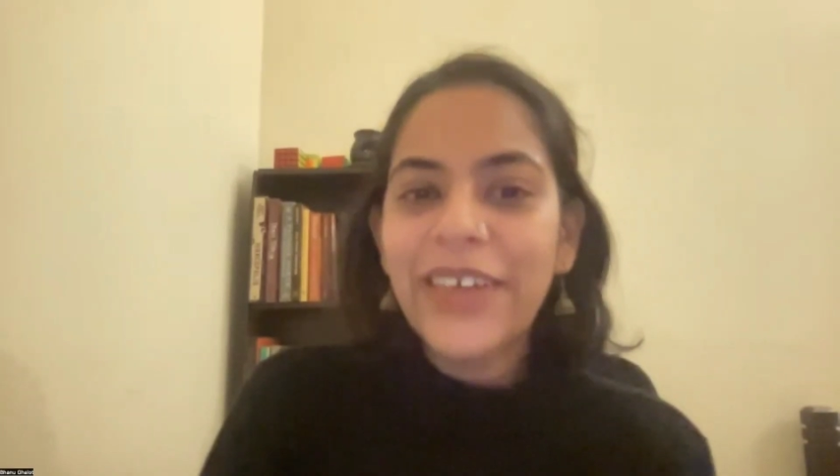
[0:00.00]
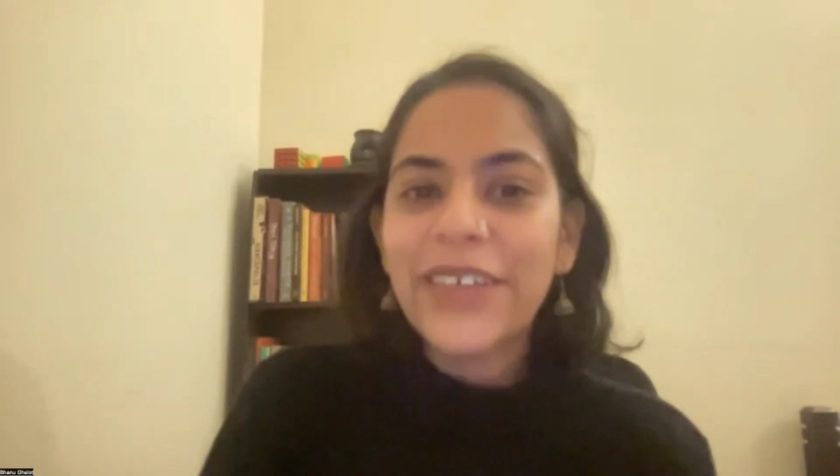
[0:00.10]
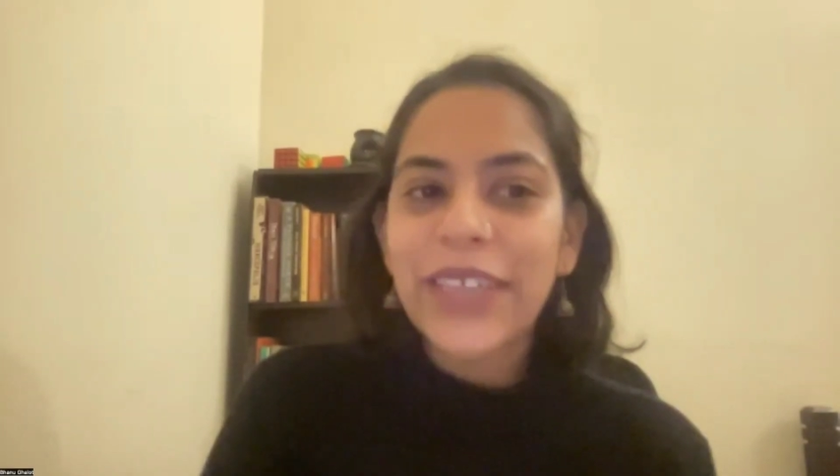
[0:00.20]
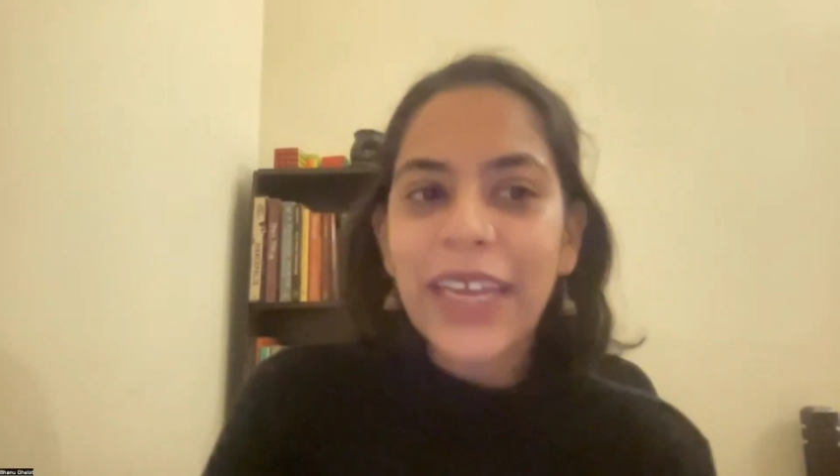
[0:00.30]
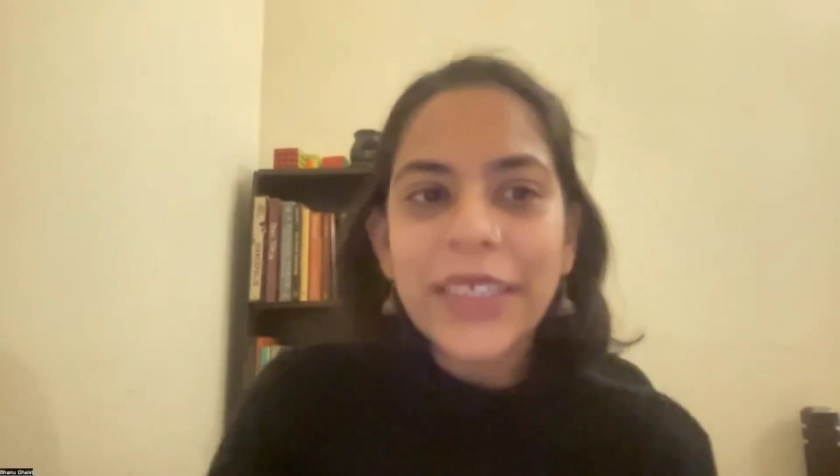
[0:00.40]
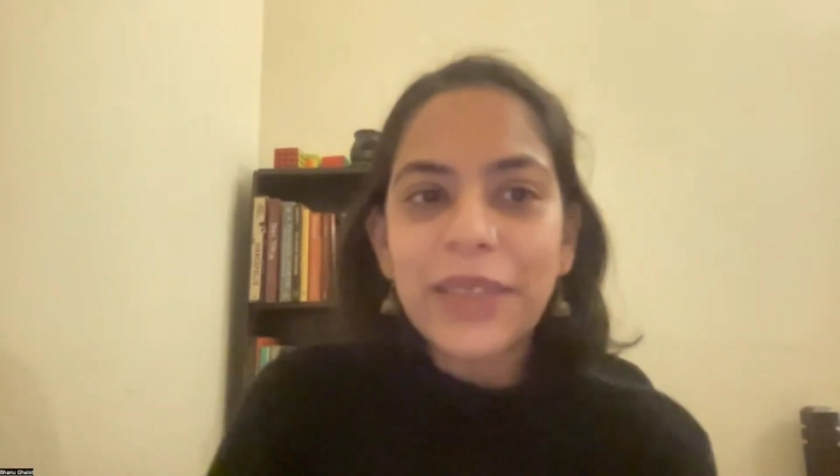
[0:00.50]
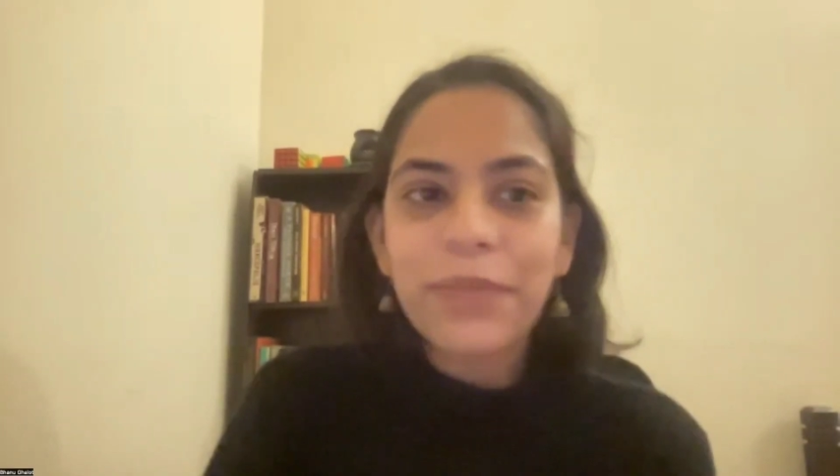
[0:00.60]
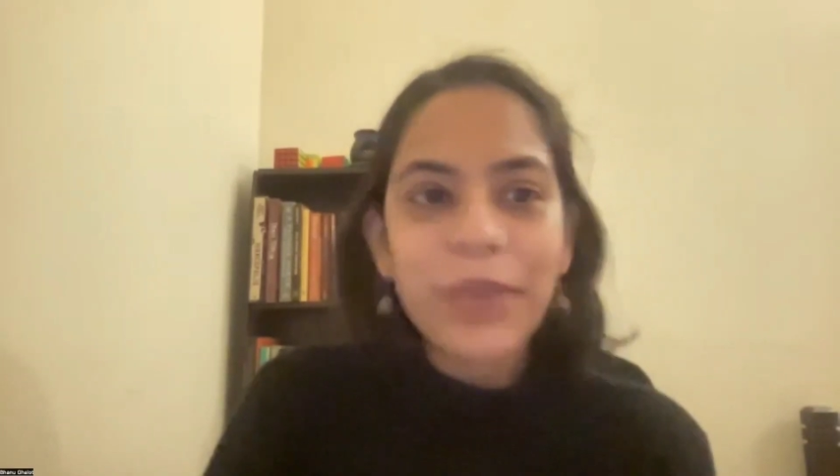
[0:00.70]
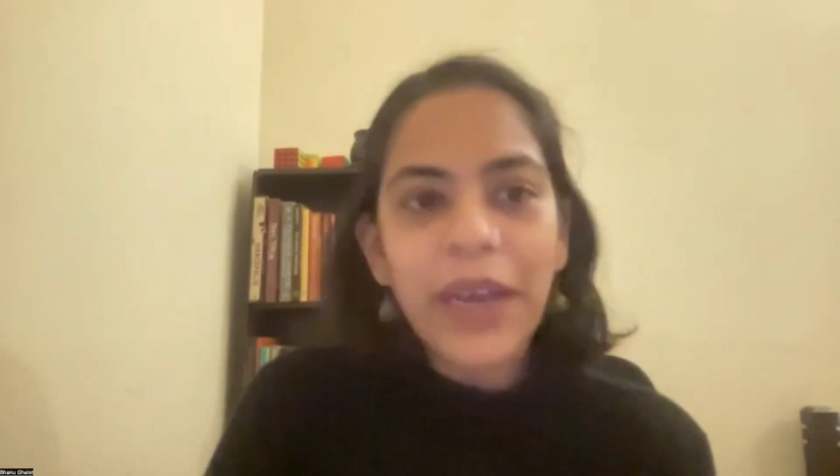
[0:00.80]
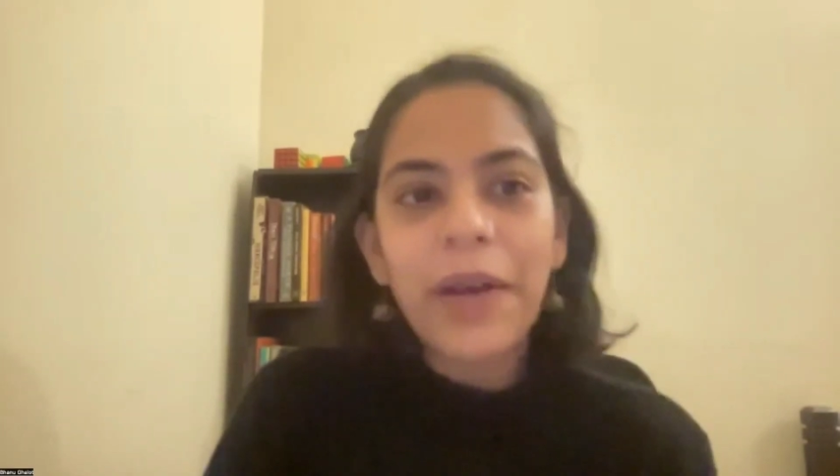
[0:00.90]
so that's
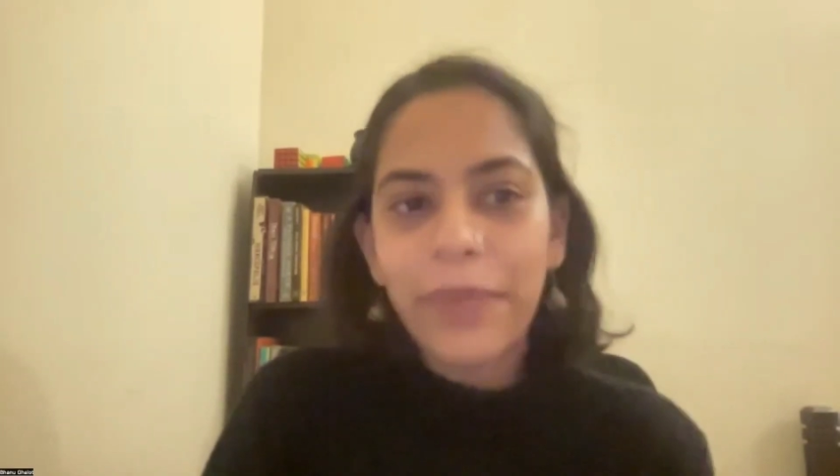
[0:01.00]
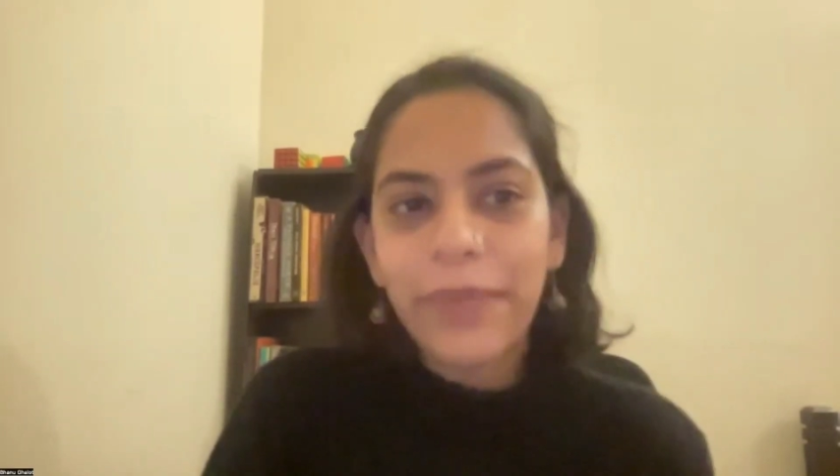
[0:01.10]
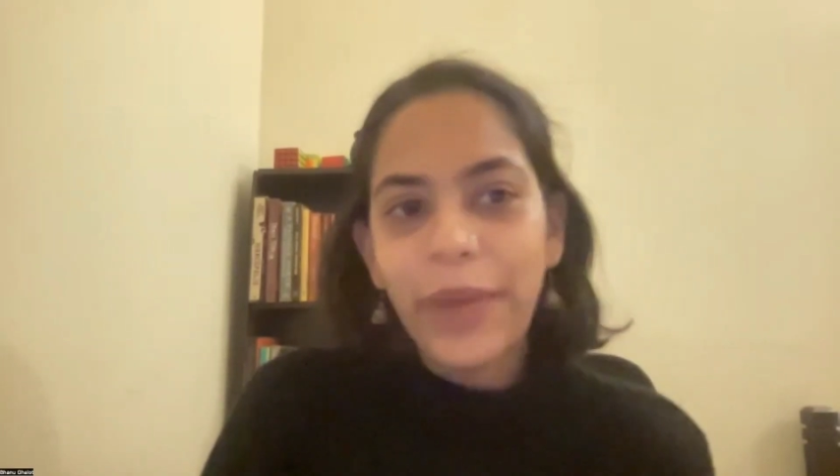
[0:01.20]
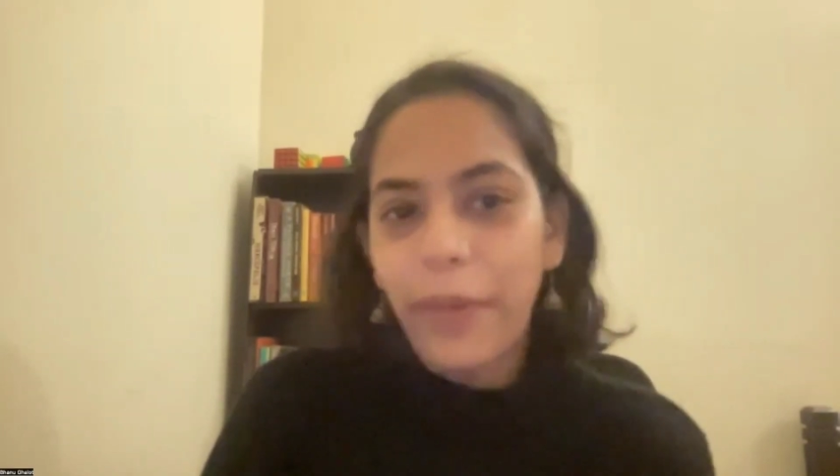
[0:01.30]
become